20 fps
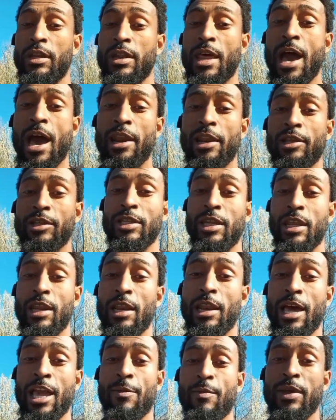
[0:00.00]
knowledge and
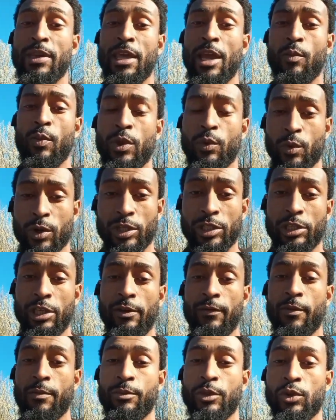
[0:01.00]
enlightenment that we
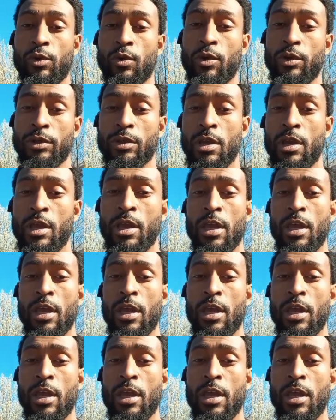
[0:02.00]
receive from source.